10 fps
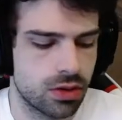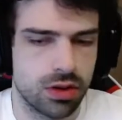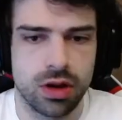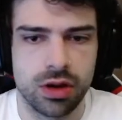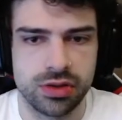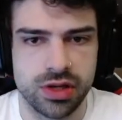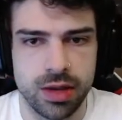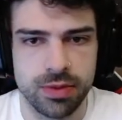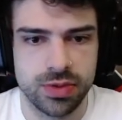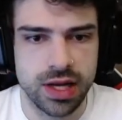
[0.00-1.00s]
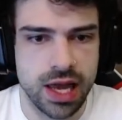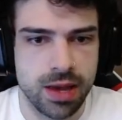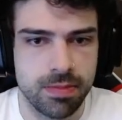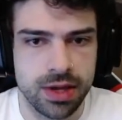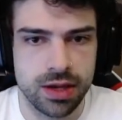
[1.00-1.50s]
Alternate between A
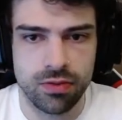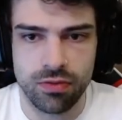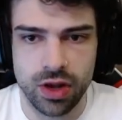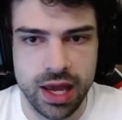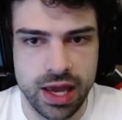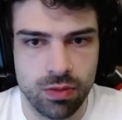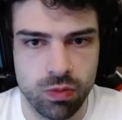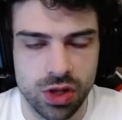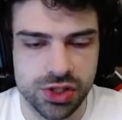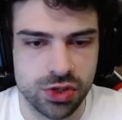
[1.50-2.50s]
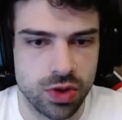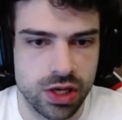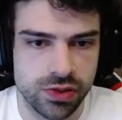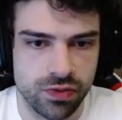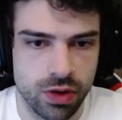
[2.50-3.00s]
and B. Run A once or
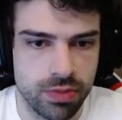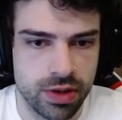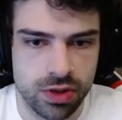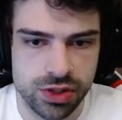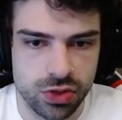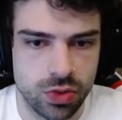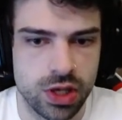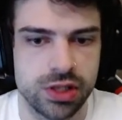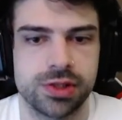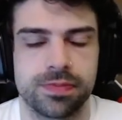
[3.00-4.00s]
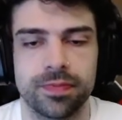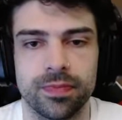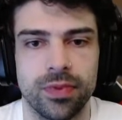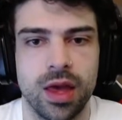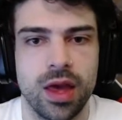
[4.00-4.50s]
twice, run B once or twice.
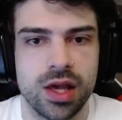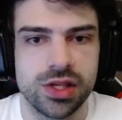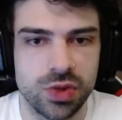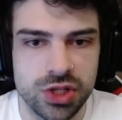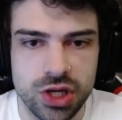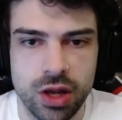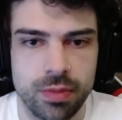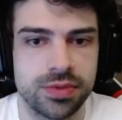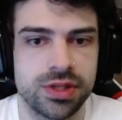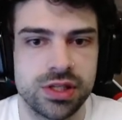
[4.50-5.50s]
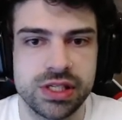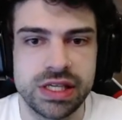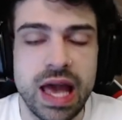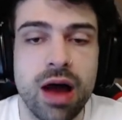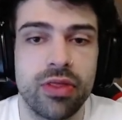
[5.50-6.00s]
Switch it up.
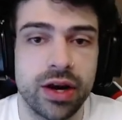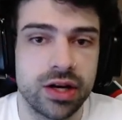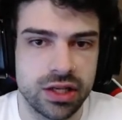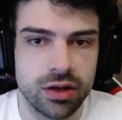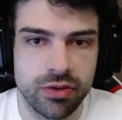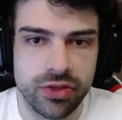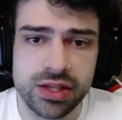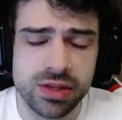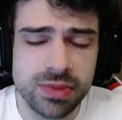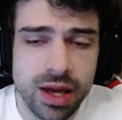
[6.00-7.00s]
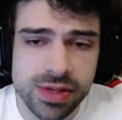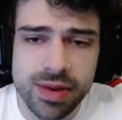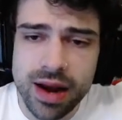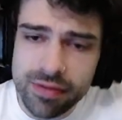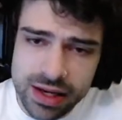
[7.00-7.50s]
See how they're dealing with it. Sometimes, I
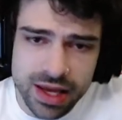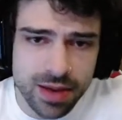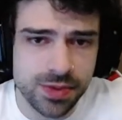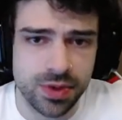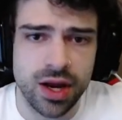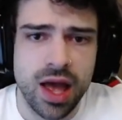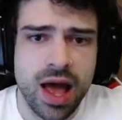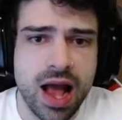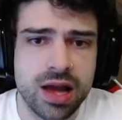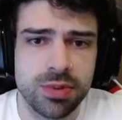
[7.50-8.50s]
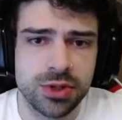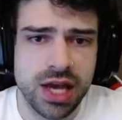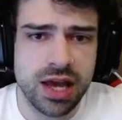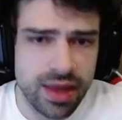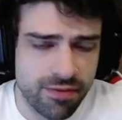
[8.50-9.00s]
mean, I've had games where I could push
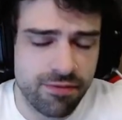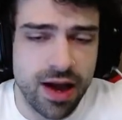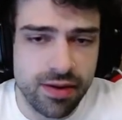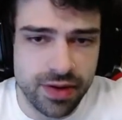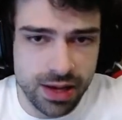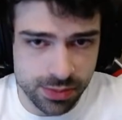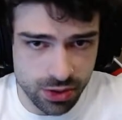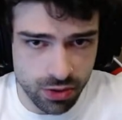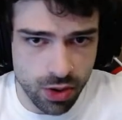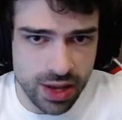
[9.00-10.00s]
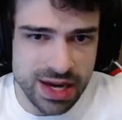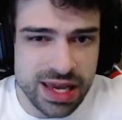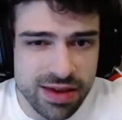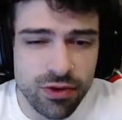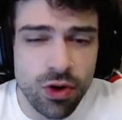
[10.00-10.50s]
A like 5 games in a row, and
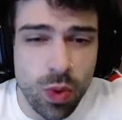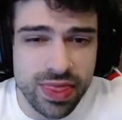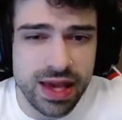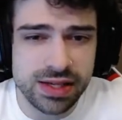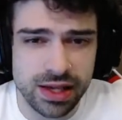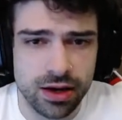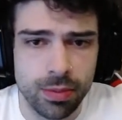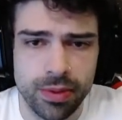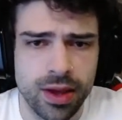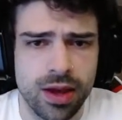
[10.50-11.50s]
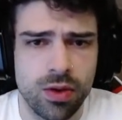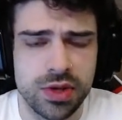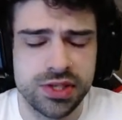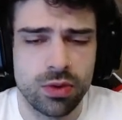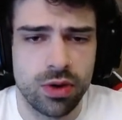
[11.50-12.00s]
even when they set up, we
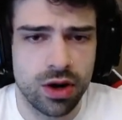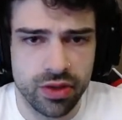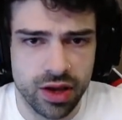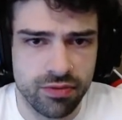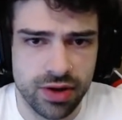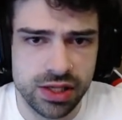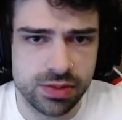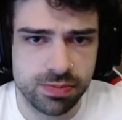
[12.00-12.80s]
still won all the gunfights.